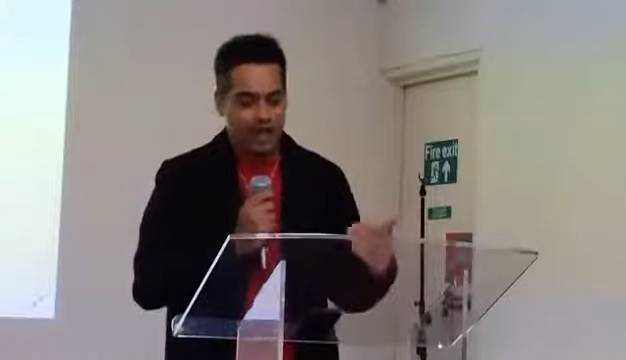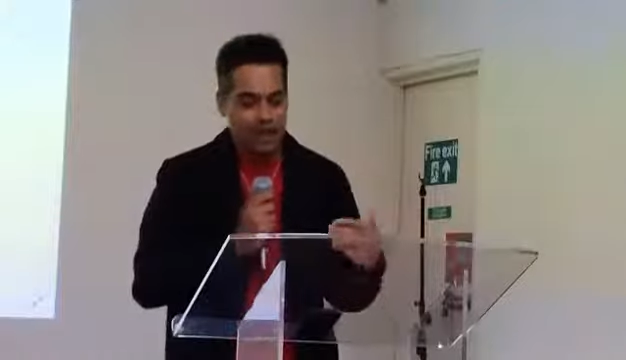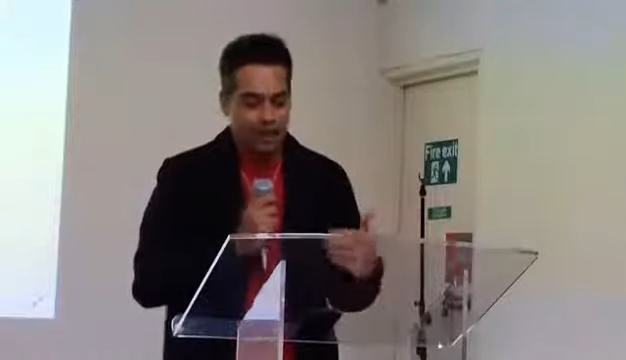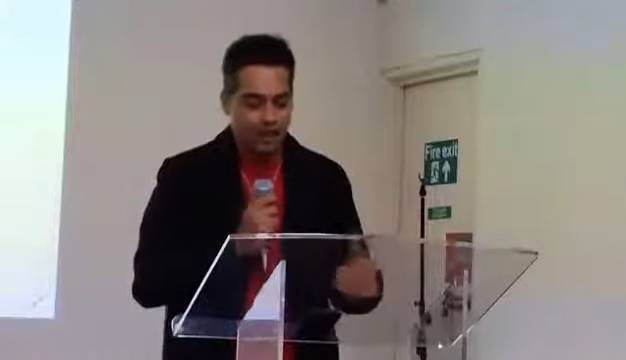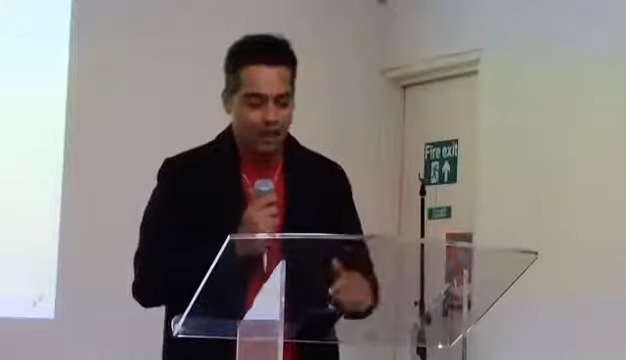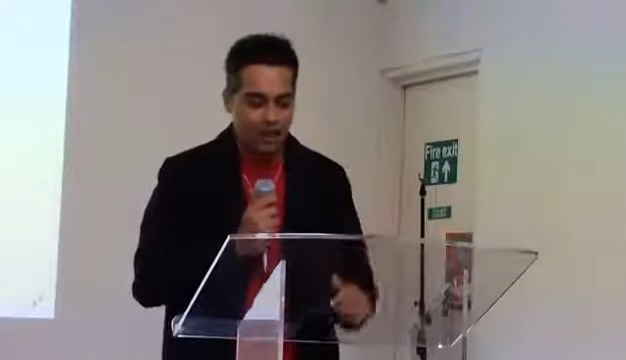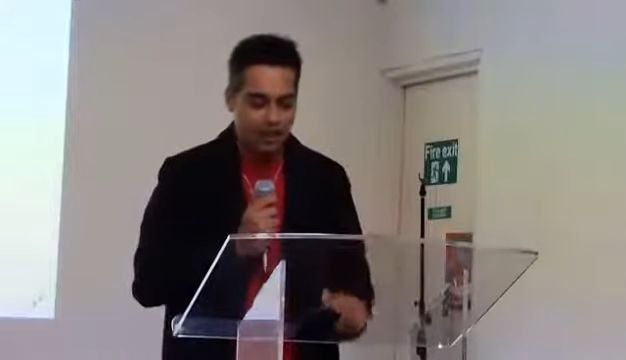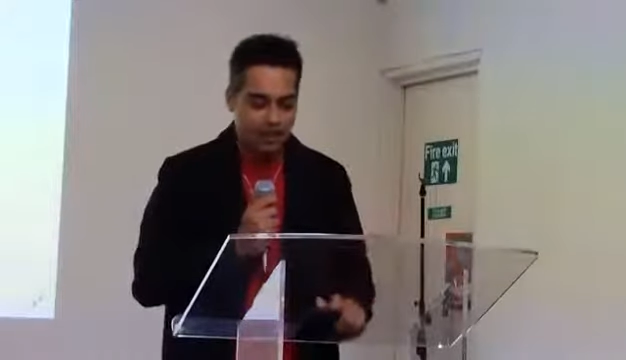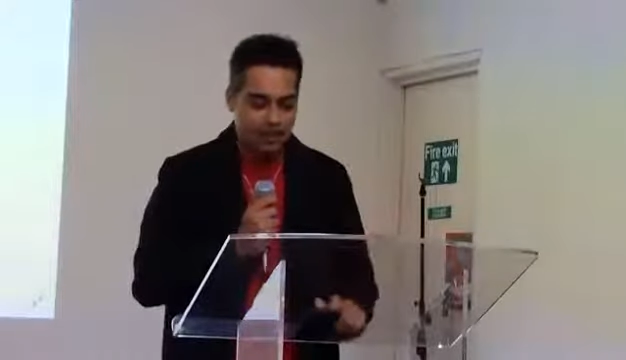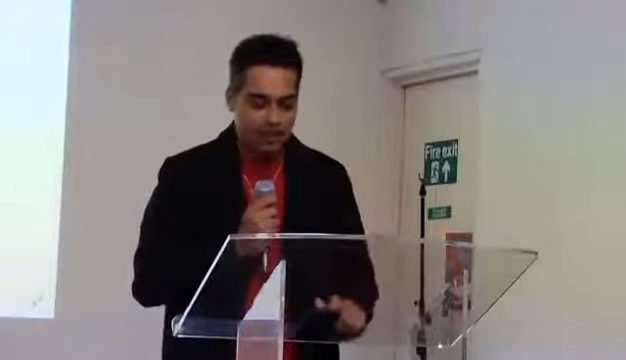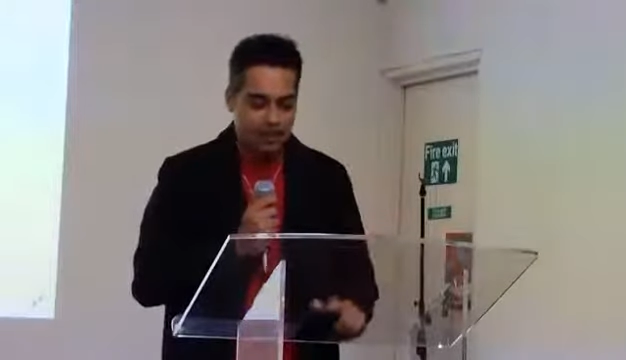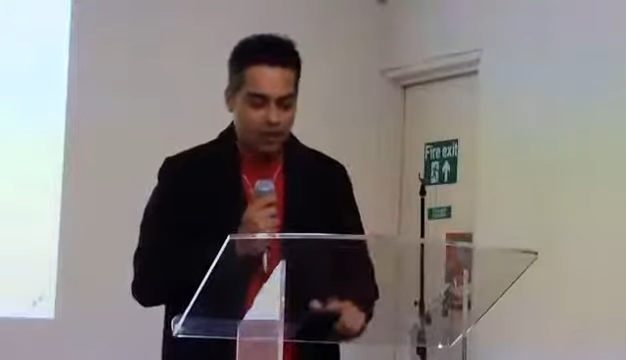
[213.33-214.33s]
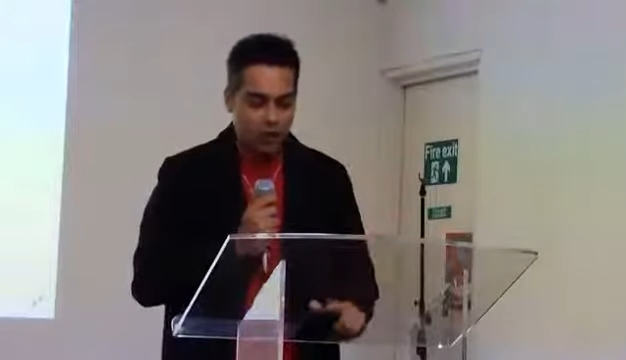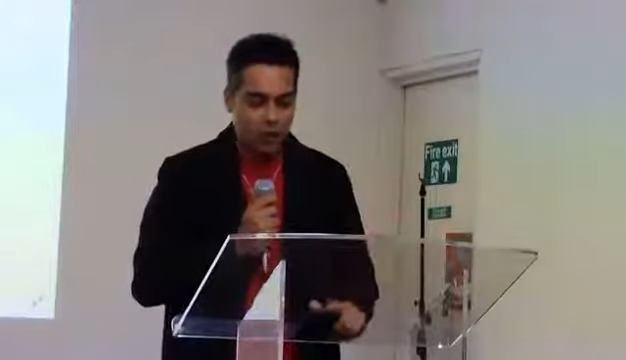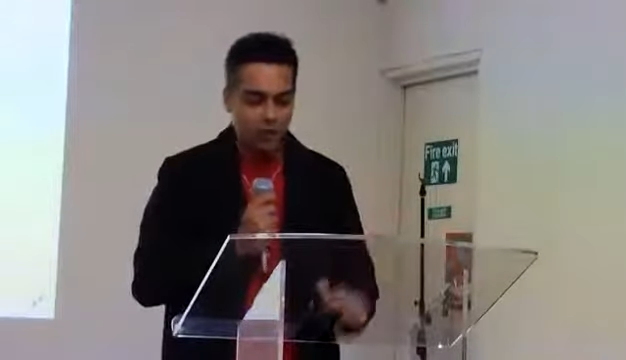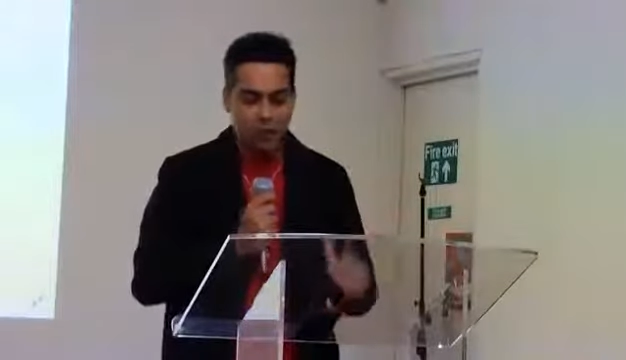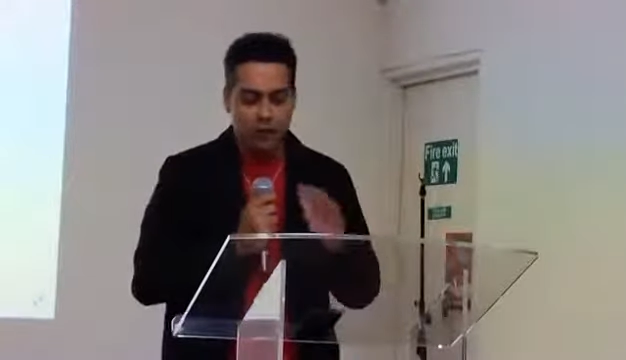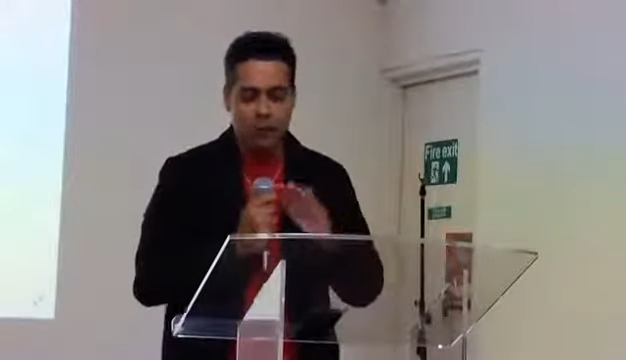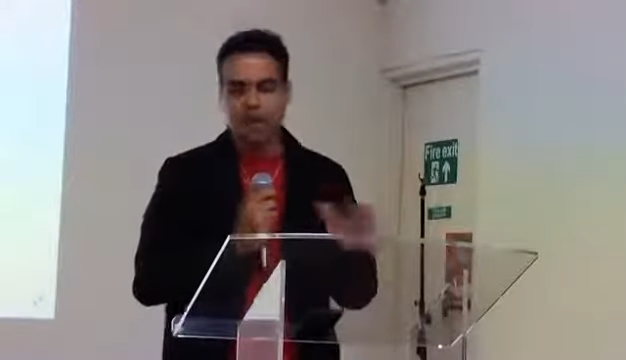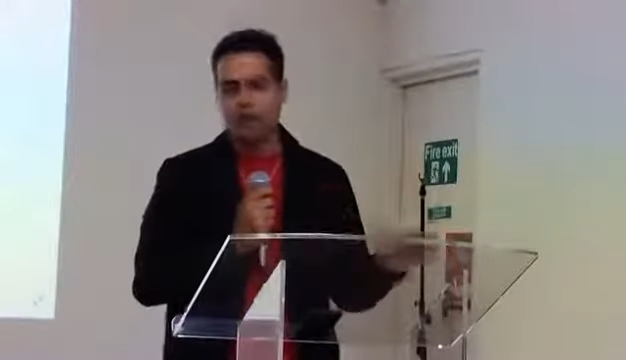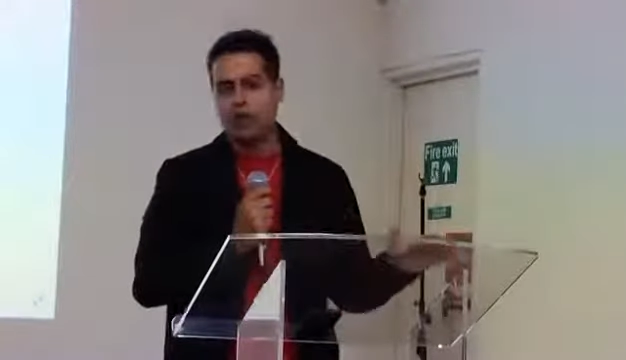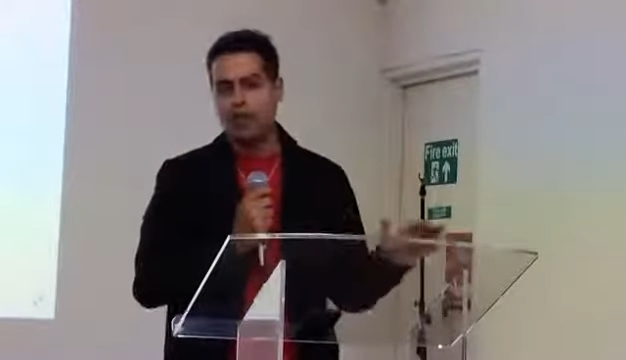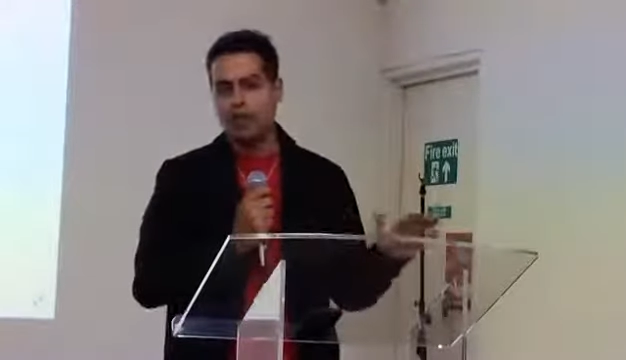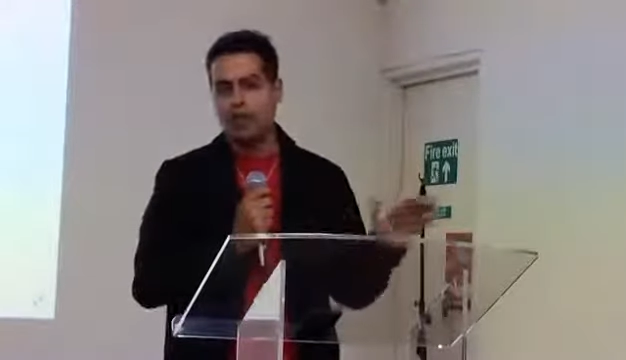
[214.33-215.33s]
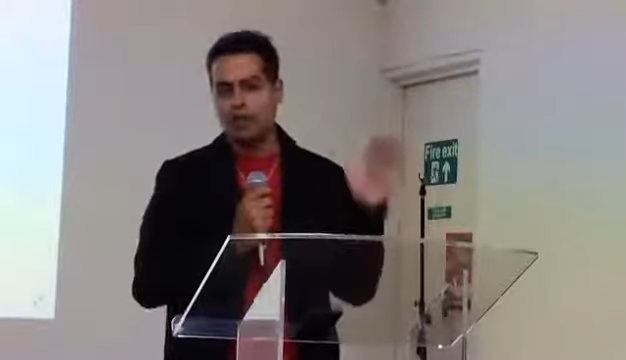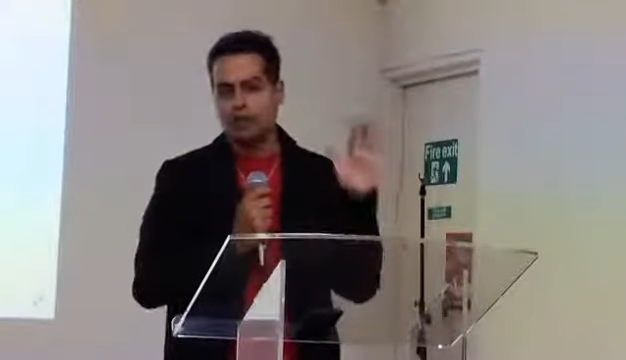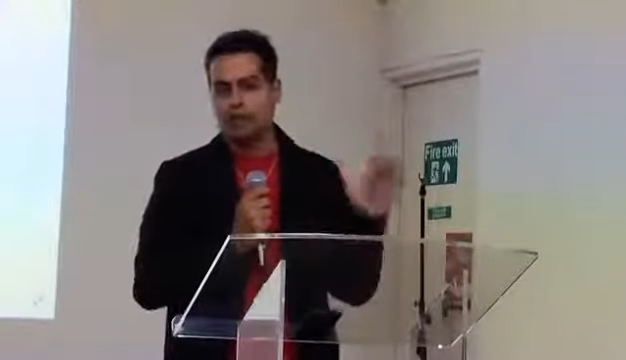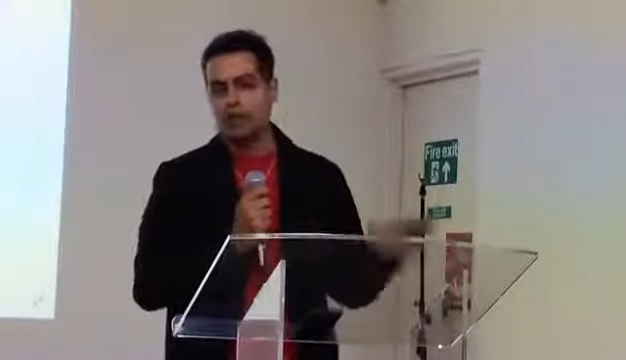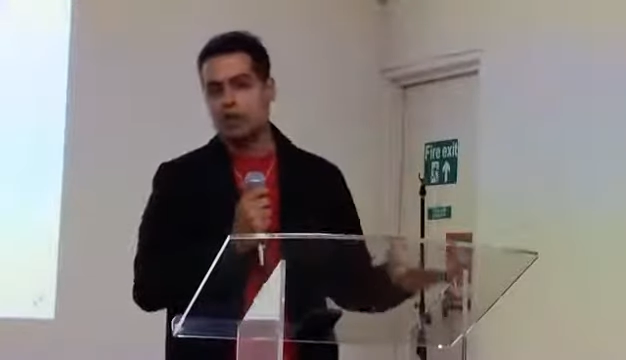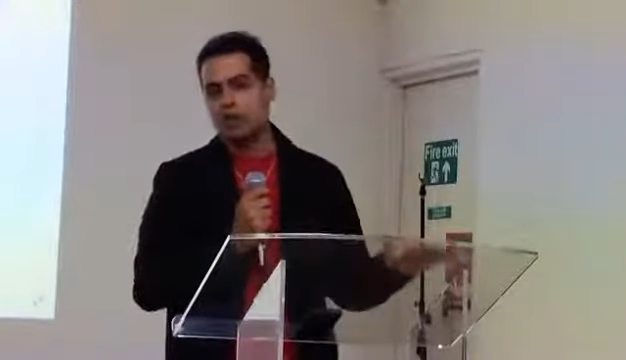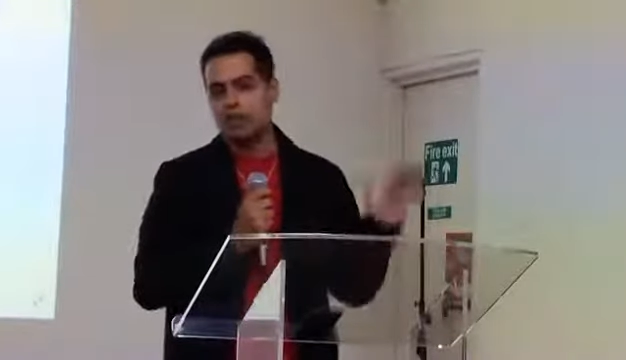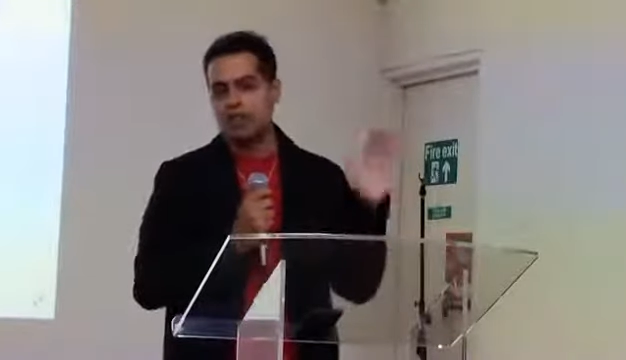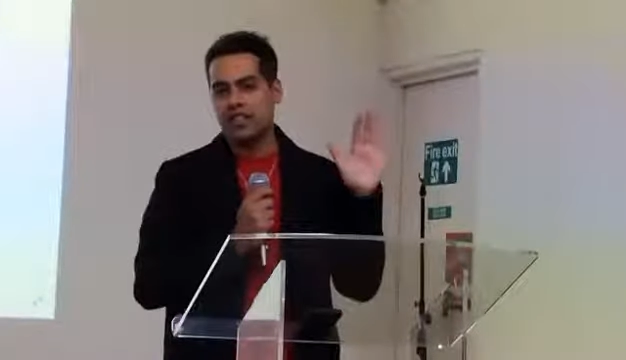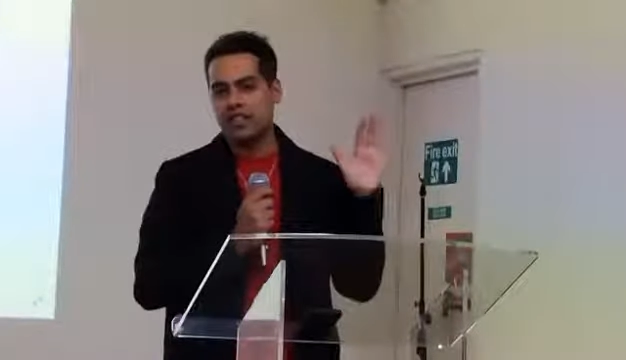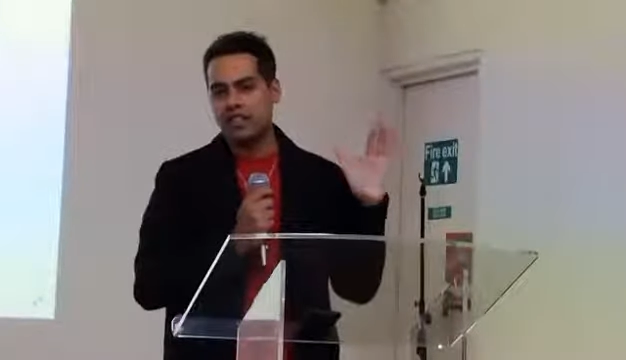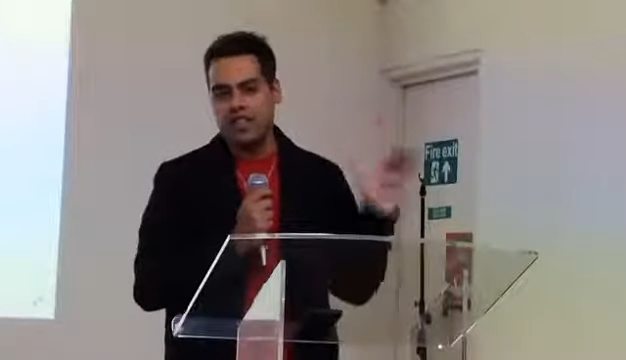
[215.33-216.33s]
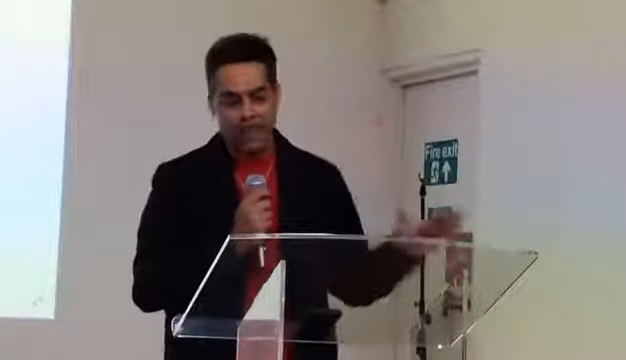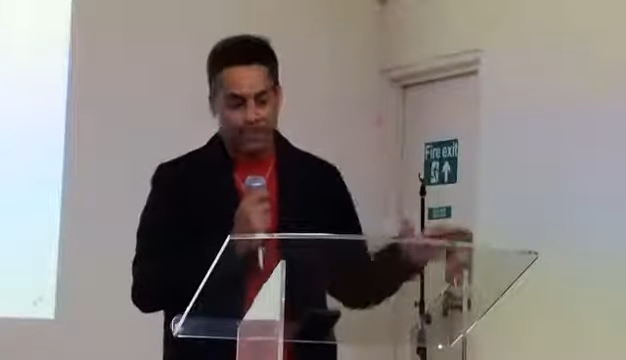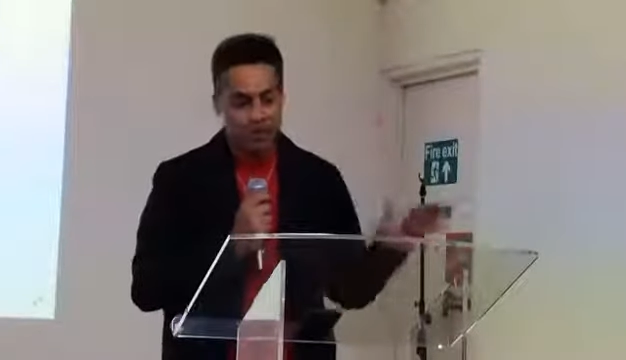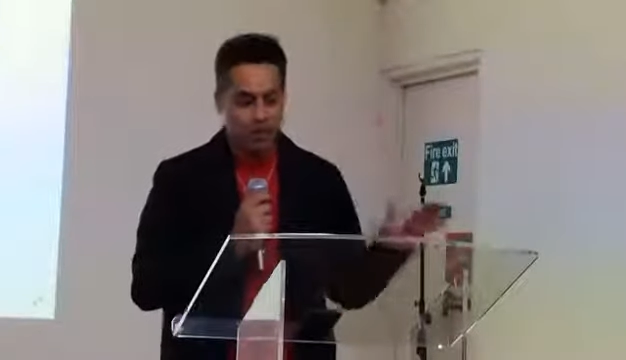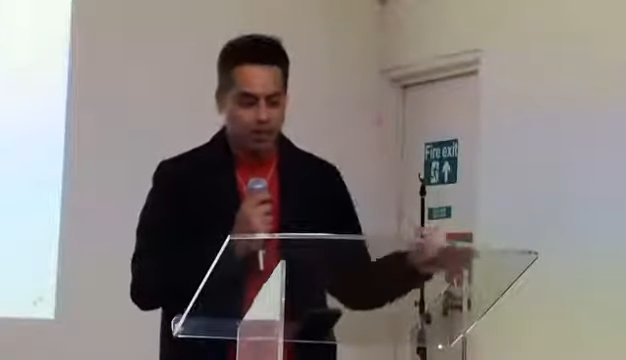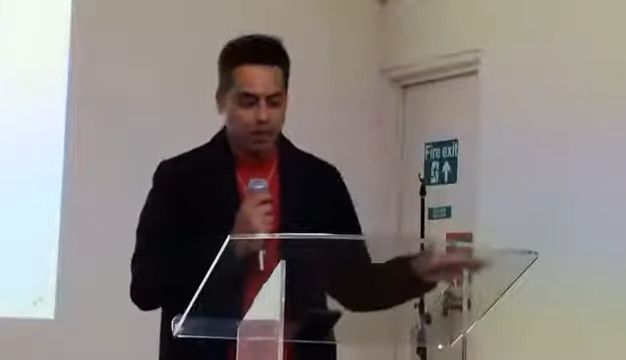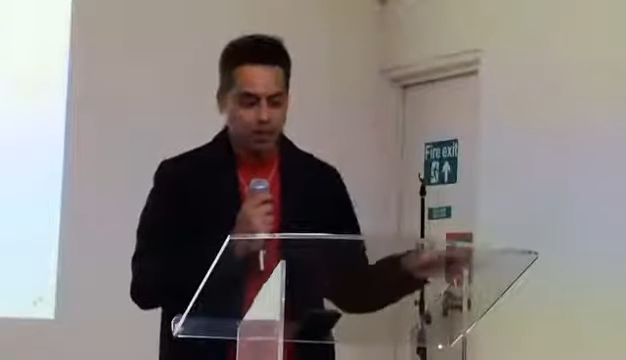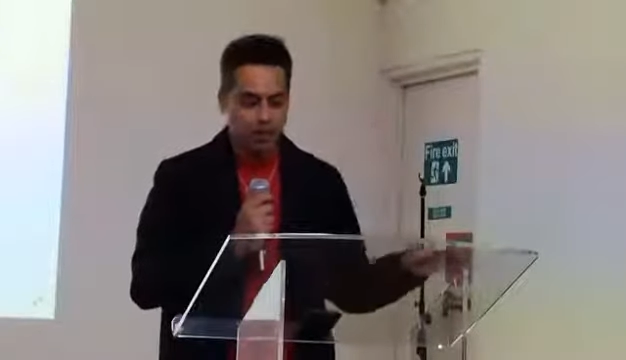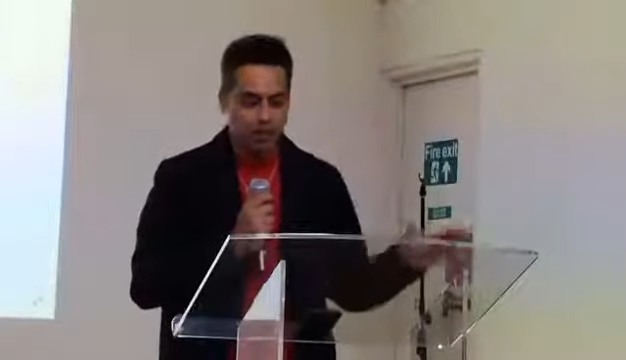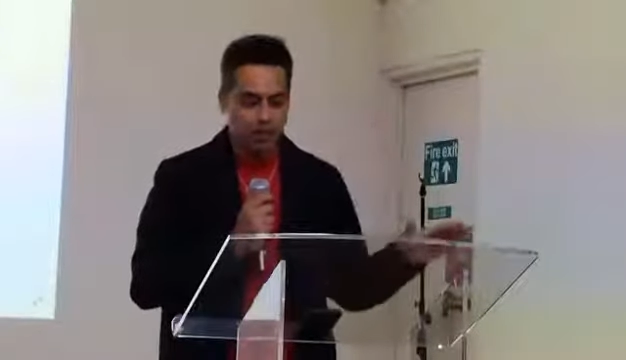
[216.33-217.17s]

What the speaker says: came across were in full agreement that the Tories have to go.